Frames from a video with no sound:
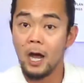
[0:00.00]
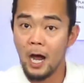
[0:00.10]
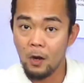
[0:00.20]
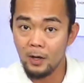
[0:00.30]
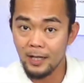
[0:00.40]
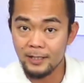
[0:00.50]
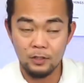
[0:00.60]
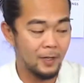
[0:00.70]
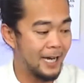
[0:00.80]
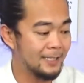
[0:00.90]
how I like
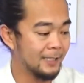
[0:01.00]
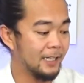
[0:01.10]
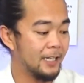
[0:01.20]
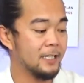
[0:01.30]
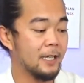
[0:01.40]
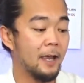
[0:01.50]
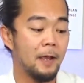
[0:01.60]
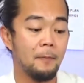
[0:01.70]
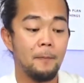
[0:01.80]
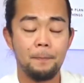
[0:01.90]
to ice it is
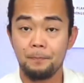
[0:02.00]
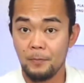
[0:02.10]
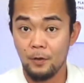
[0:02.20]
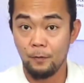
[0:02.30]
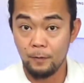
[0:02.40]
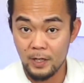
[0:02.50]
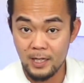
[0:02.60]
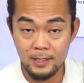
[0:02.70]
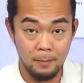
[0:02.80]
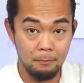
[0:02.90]
I
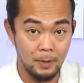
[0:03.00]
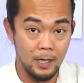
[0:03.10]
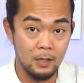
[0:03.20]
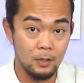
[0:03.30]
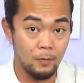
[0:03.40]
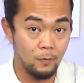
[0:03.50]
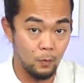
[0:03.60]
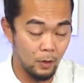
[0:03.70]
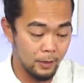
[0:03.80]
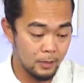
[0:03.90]
freeze a bottle of
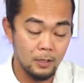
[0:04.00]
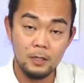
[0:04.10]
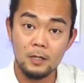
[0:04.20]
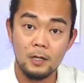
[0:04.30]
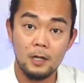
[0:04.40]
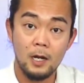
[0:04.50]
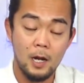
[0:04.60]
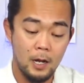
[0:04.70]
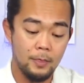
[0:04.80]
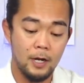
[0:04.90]
water,
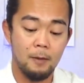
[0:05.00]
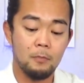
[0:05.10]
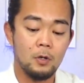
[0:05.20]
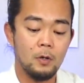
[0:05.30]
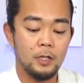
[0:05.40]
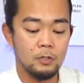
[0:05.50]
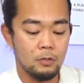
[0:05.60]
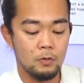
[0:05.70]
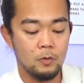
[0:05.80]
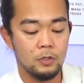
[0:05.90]
and then I'm going
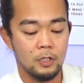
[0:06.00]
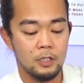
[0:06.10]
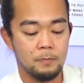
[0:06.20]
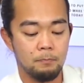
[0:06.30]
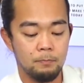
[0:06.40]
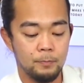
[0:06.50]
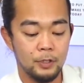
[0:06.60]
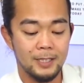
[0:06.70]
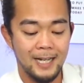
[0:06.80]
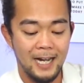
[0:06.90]
to just
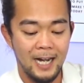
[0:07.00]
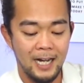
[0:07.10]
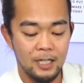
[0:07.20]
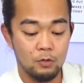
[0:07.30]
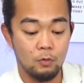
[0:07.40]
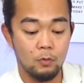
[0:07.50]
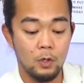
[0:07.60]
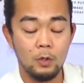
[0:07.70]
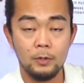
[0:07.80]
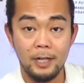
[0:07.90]
put ice or
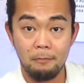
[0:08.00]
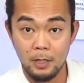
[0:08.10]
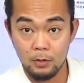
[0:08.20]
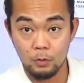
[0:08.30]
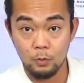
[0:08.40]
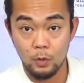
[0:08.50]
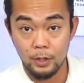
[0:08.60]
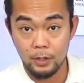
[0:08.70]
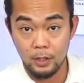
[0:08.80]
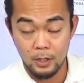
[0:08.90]
roll that bottled
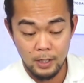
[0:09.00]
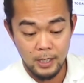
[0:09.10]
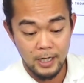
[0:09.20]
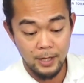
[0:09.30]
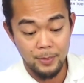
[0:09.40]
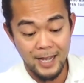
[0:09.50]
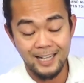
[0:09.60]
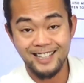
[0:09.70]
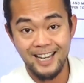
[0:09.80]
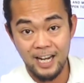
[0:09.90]
water in
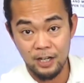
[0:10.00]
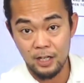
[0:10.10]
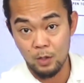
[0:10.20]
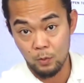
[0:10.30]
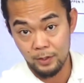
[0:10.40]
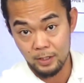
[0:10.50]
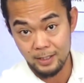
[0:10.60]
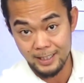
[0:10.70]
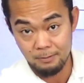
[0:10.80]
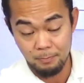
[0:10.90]
that area where there
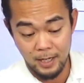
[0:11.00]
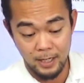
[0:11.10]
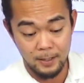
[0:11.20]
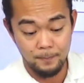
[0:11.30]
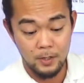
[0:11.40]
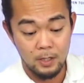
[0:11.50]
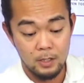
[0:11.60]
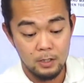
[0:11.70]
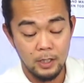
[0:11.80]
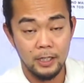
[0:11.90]
is pain.
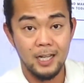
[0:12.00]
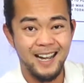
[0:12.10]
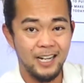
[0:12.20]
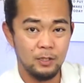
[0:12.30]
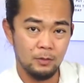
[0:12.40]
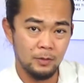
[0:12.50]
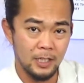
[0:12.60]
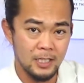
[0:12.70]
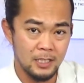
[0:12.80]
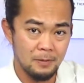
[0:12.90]
And I do
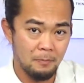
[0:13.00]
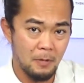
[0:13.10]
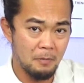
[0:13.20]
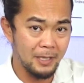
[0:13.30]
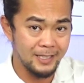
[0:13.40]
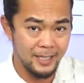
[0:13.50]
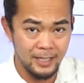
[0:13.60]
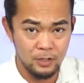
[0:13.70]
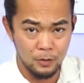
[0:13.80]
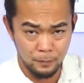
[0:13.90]
this maybe
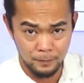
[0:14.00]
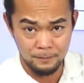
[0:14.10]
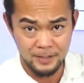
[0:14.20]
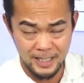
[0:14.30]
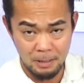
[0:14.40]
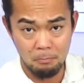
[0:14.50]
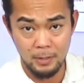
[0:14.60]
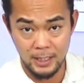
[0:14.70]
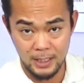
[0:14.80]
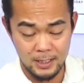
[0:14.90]
10 to 15
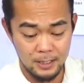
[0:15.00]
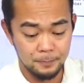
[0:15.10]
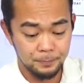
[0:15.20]
minutes.